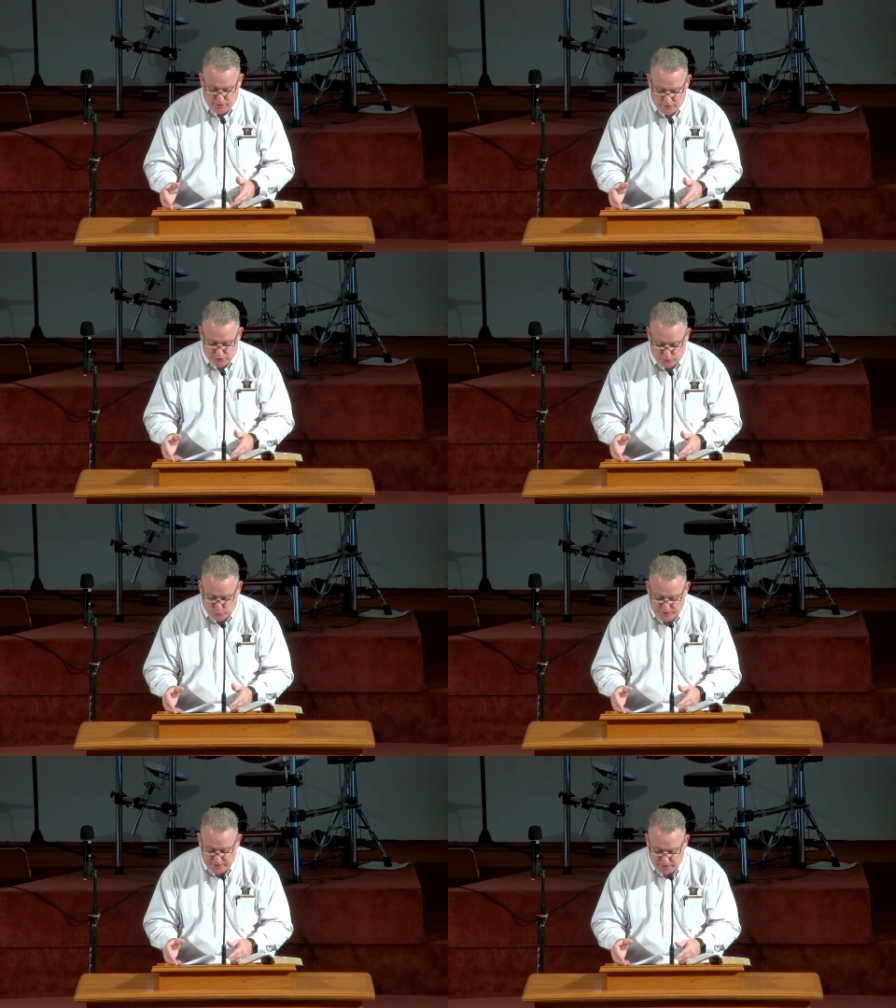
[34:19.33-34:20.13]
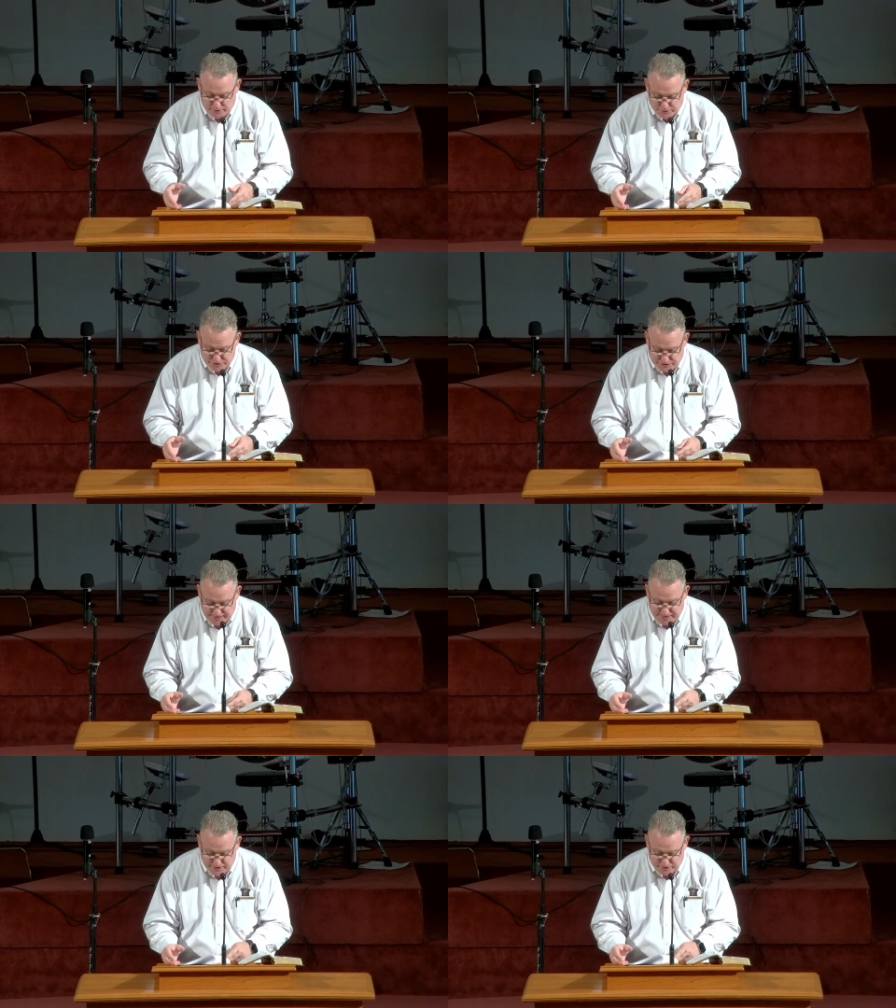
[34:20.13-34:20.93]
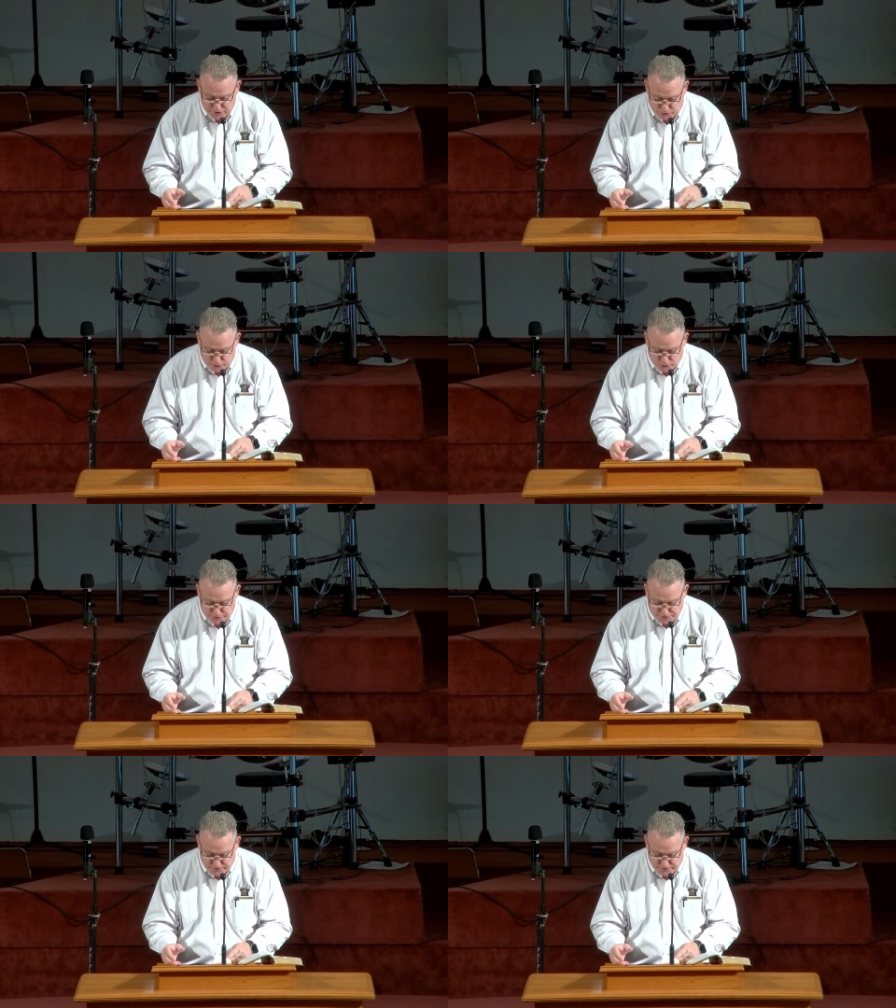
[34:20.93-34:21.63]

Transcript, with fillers: so that we can understand His truth,